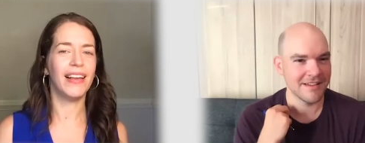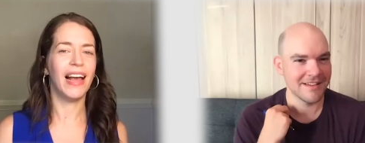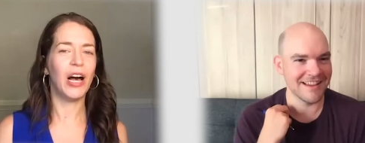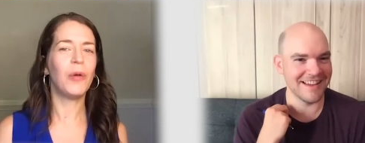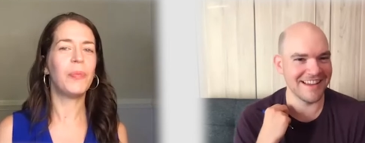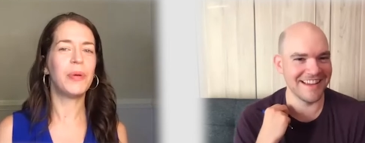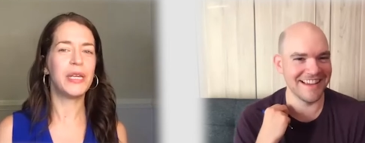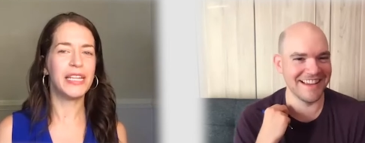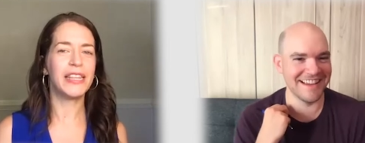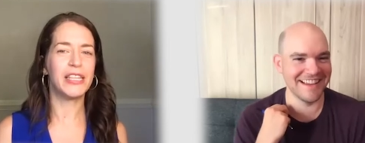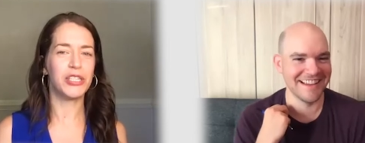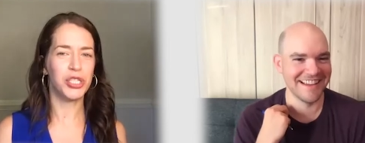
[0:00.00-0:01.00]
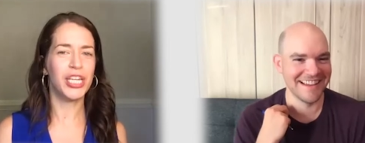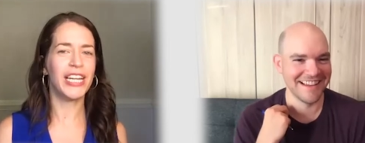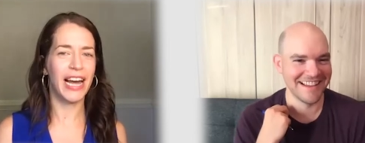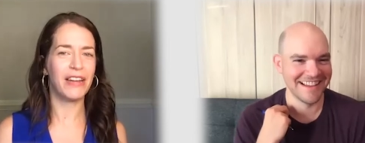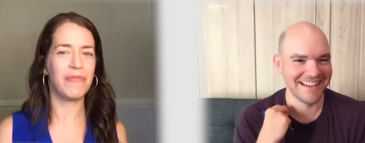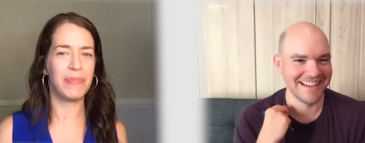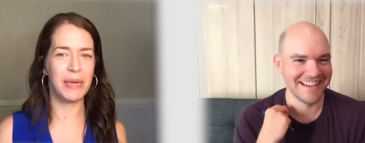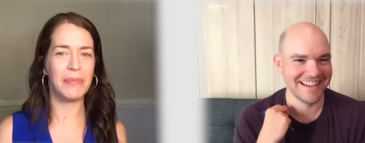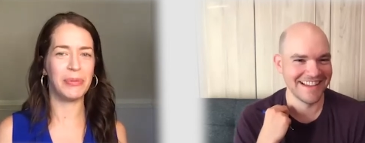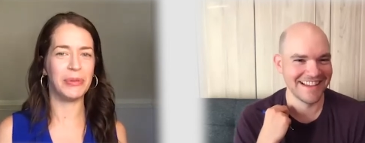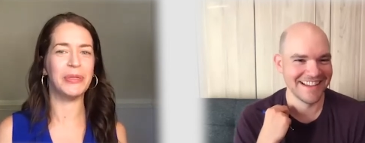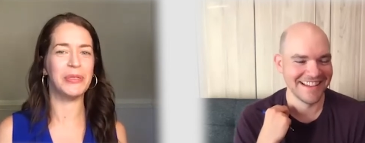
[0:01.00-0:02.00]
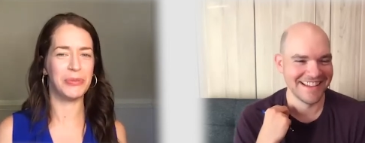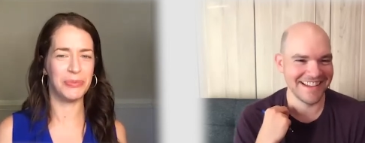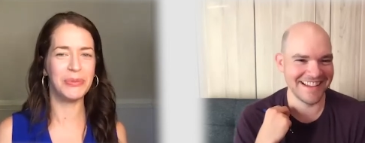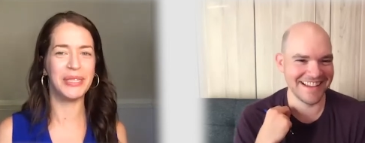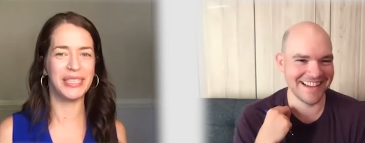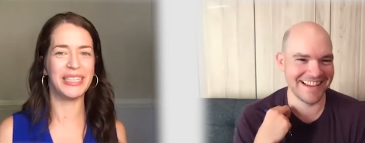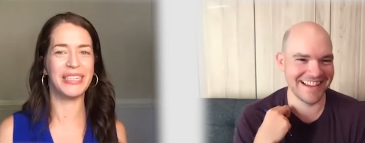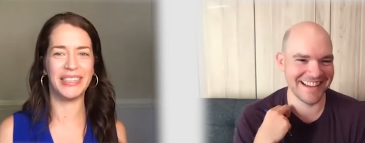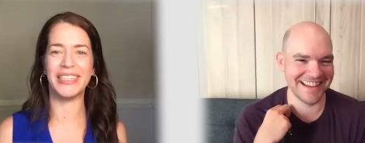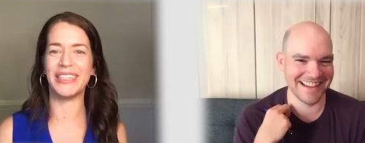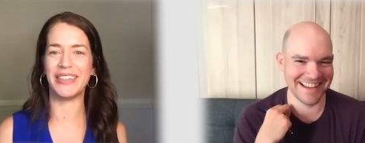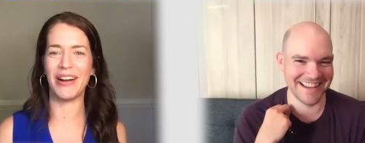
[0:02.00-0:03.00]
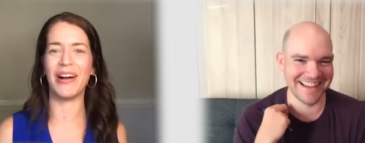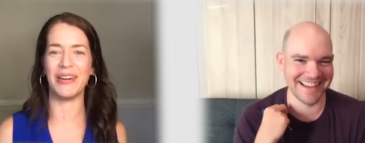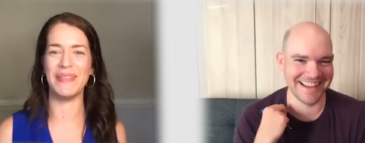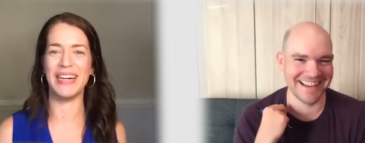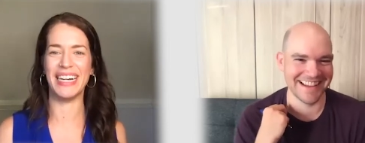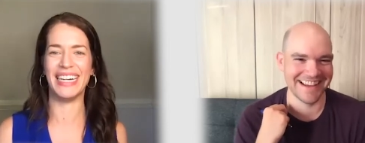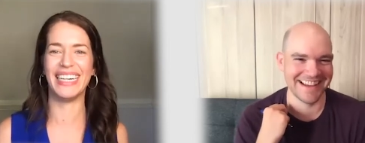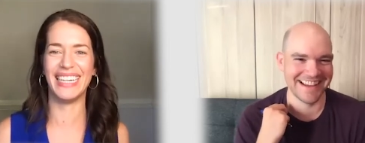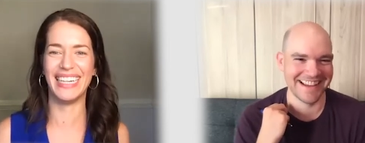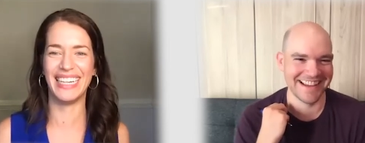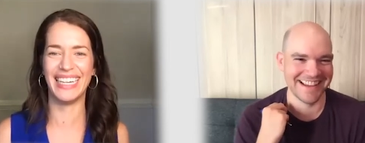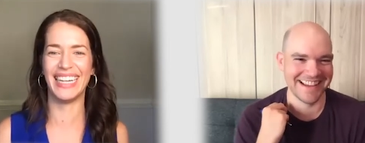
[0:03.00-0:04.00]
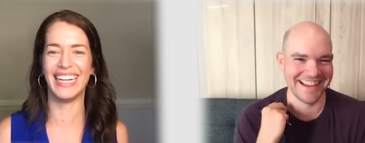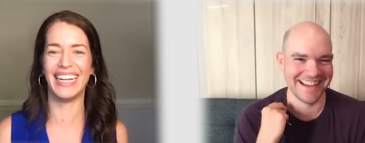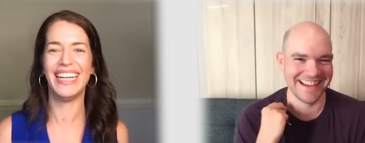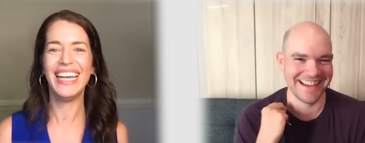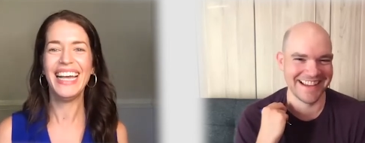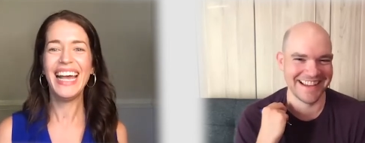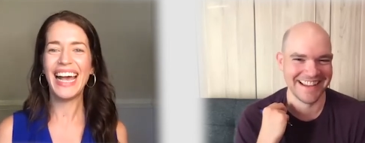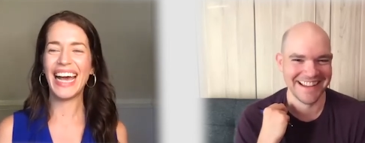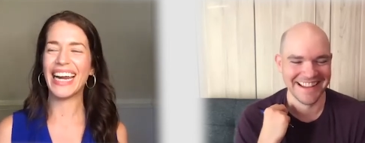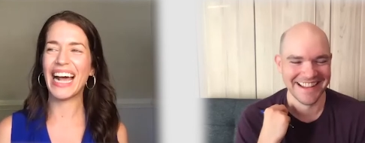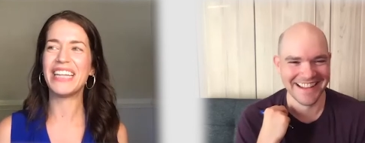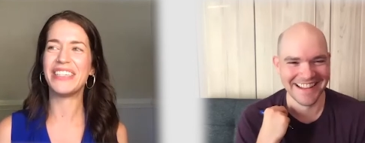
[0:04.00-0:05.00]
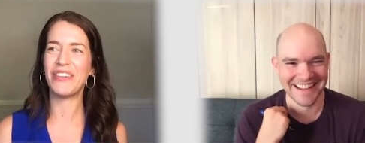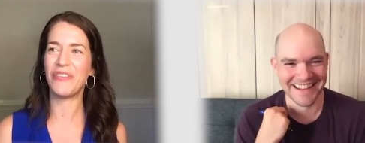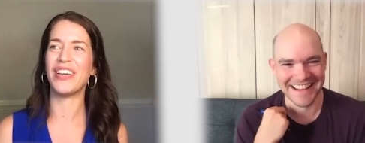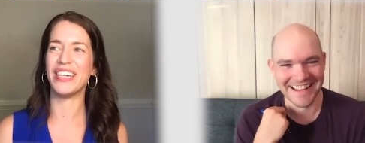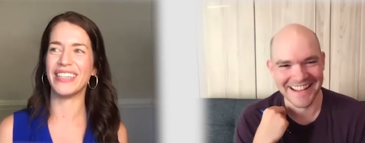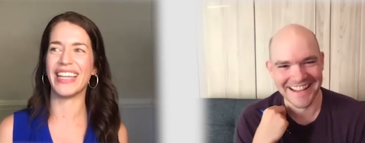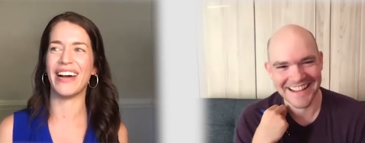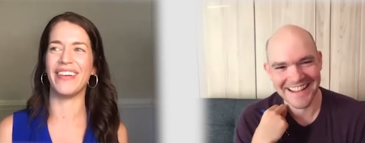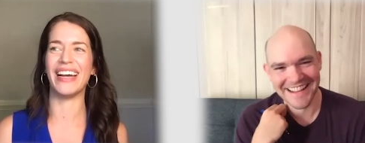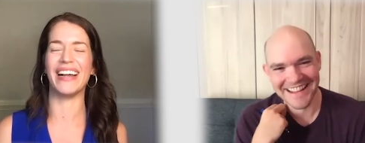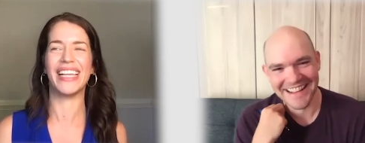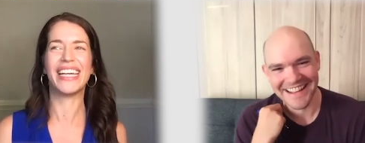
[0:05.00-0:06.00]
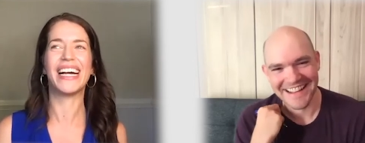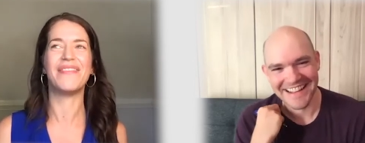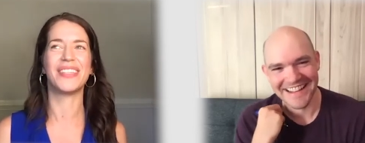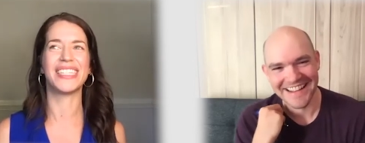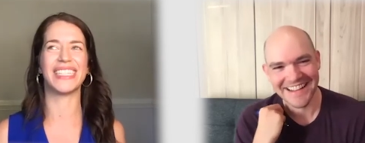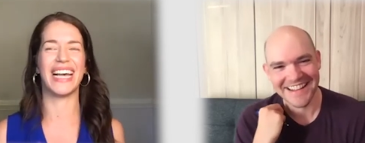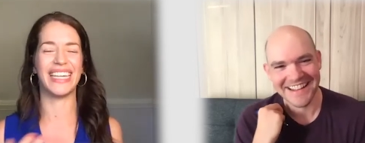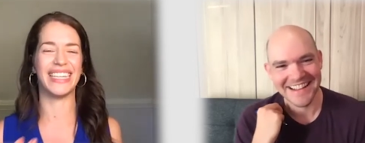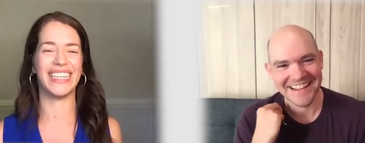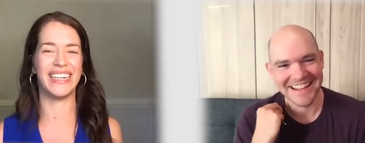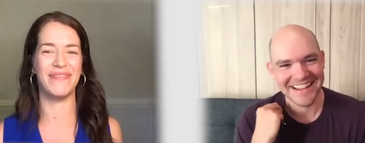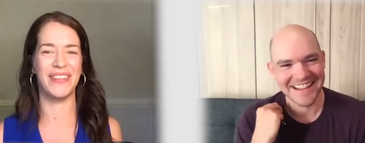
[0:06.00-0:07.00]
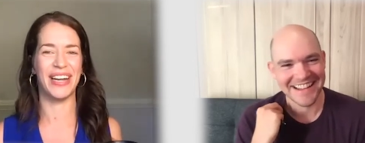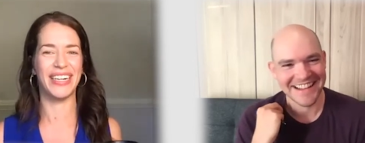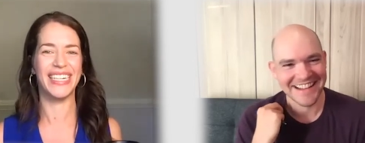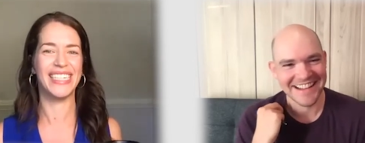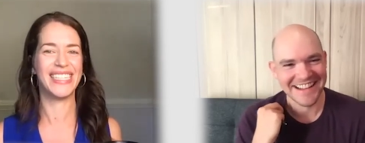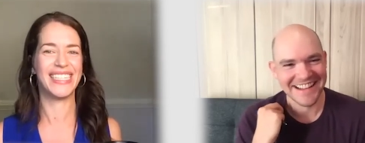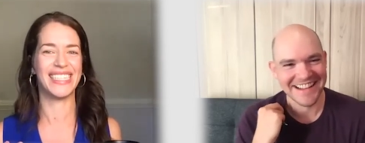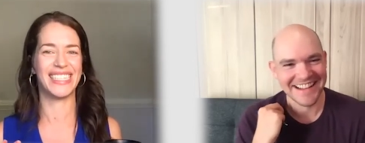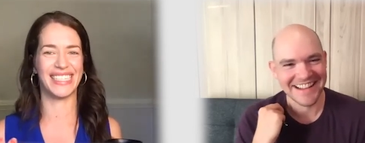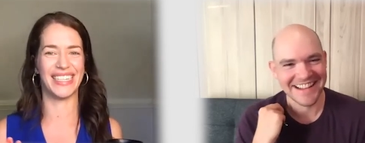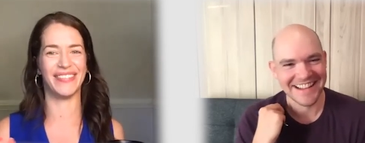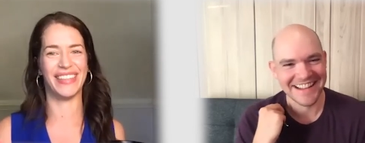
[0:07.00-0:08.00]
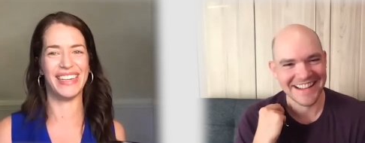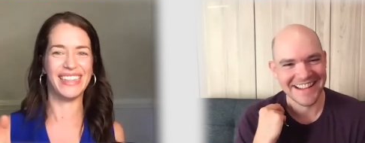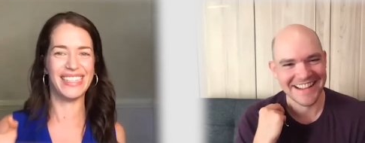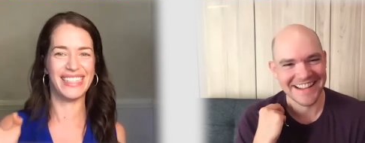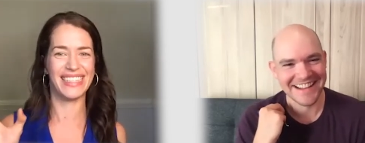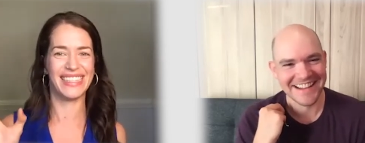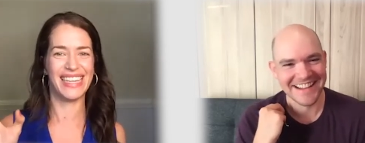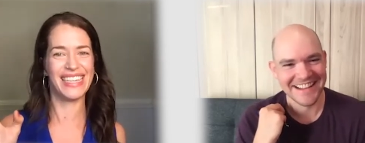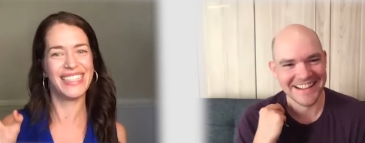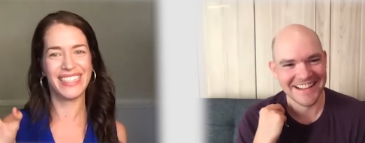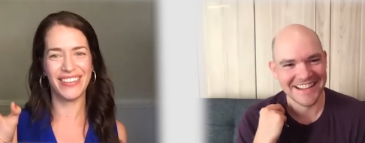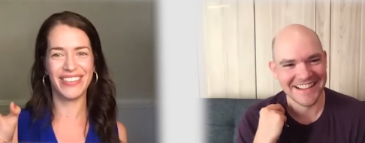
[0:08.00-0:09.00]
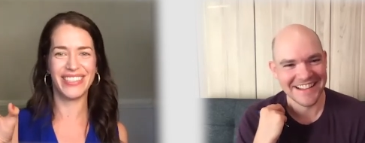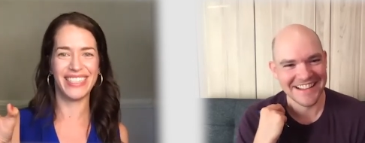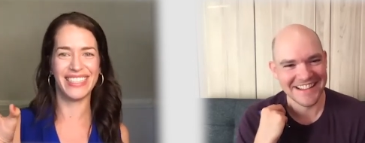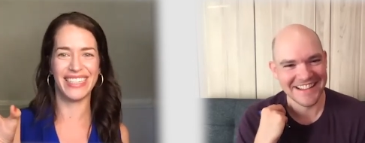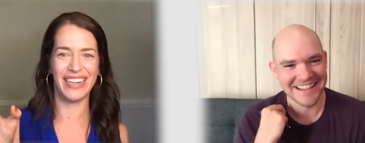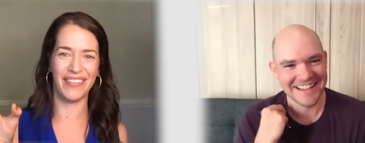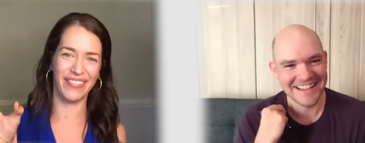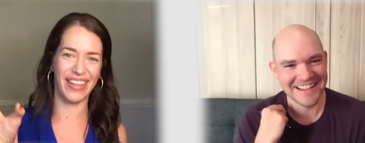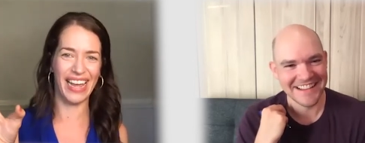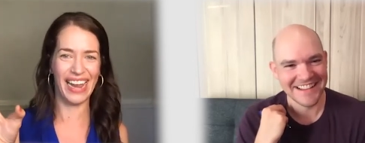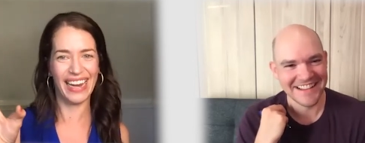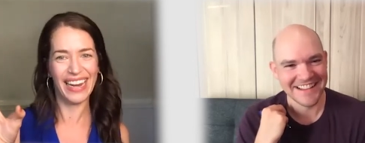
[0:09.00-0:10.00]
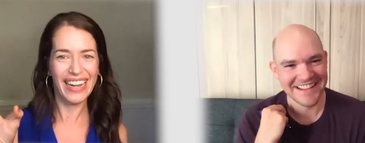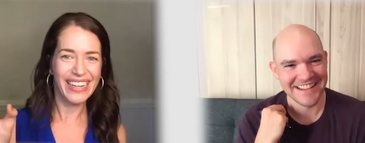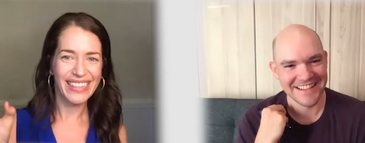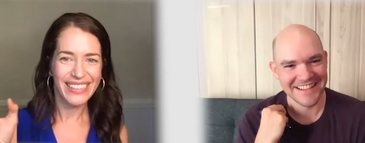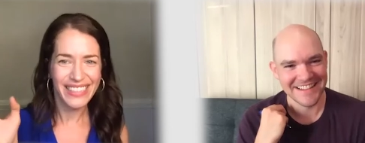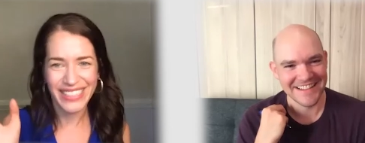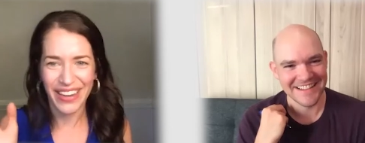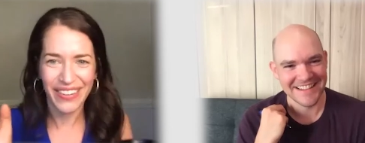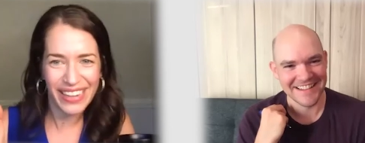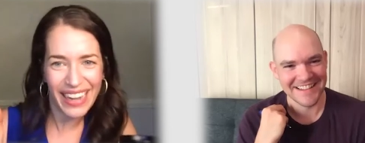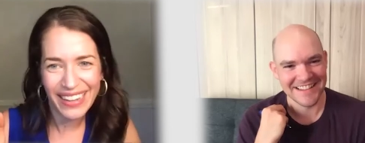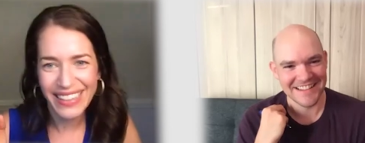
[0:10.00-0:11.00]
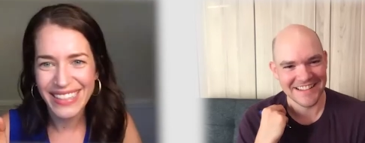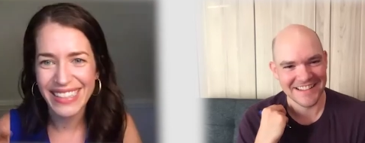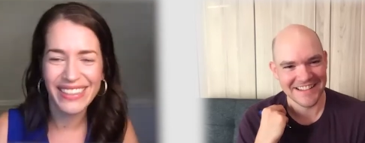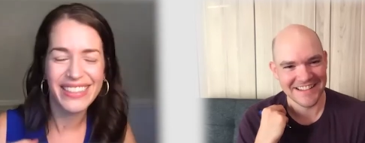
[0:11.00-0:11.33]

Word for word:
Speaker 1: Helping get the shit out of people is really good karma. And I can feel that way. I like, I'm slightly embarrassed because I'm like, this is like so cheesy. I'm like, showing how you sit on the